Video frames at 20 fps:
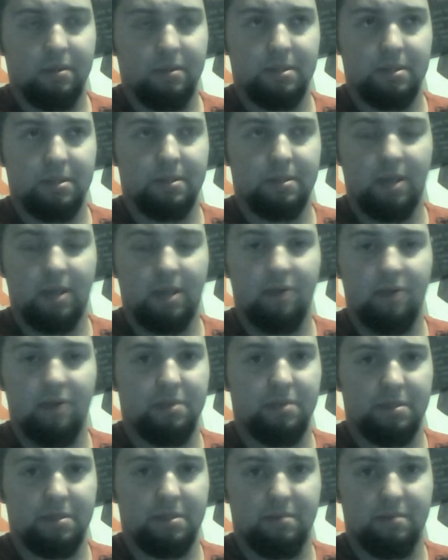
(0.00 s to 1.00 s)
since I
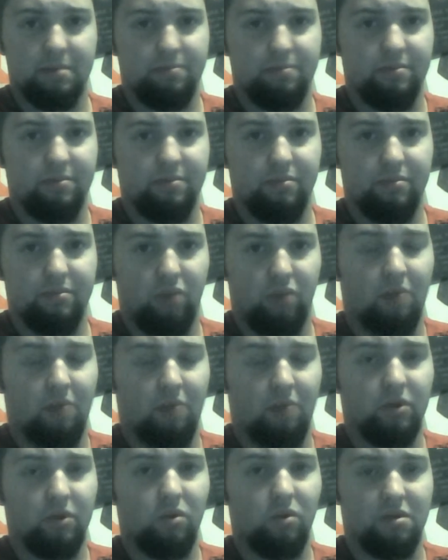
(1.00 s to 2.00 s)
was
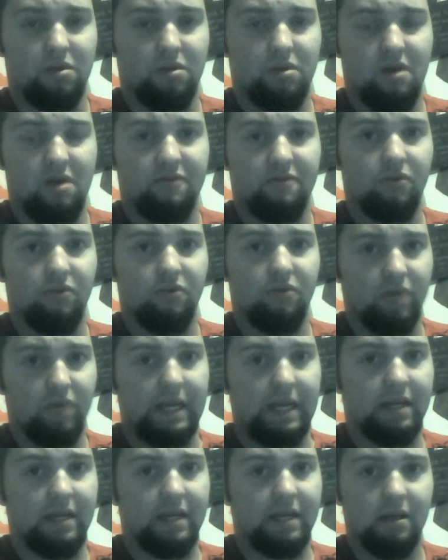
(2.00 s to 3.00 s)
probably old enough to
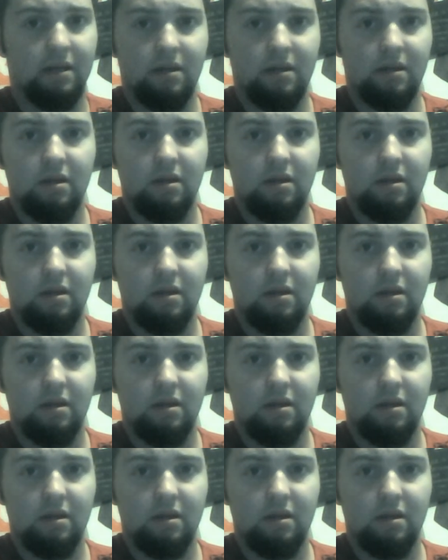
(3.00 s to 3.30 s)
read.